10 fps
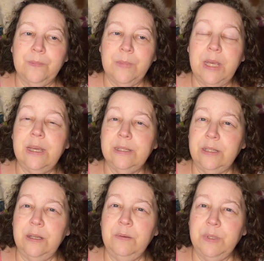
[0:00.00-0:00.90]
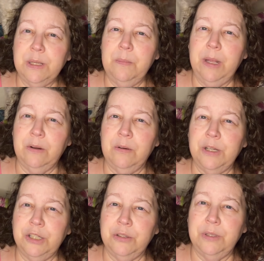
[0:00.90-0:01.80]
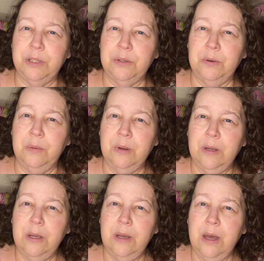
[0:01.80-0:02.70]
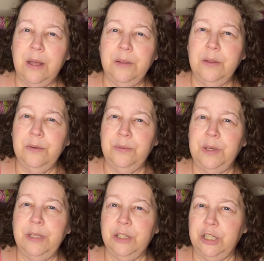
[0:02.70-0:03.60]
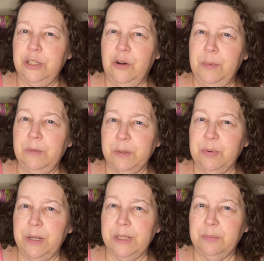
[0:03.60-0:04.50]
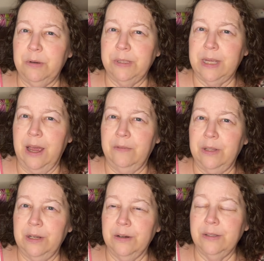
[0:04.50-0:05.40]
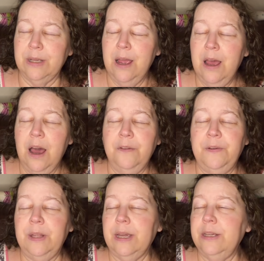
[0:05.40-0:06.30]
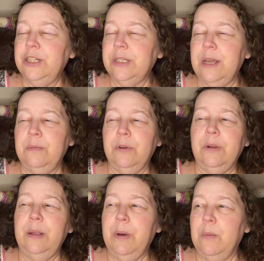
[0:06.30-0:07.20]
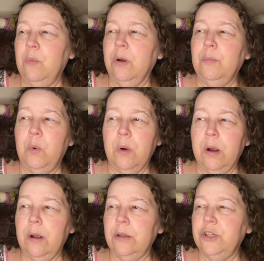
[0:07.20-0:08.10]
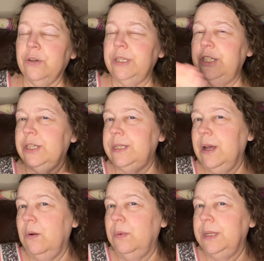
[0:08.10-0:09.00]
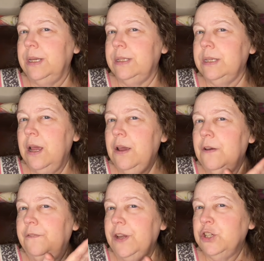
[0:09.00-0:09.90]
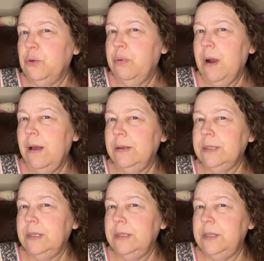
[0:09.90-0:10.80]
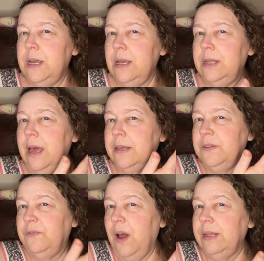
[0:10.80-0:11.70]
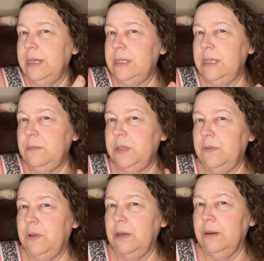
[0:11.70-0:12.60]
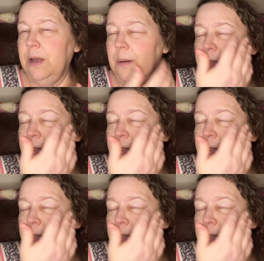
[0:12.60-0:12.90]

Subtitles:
He is dealing with some medical issues too. Another thing that she told me was predisposed to Cavaliers. I feel like I just keep learning about more and more. Jersey just dealt with this facial paralysis thing that has finally seemed to have cleared up.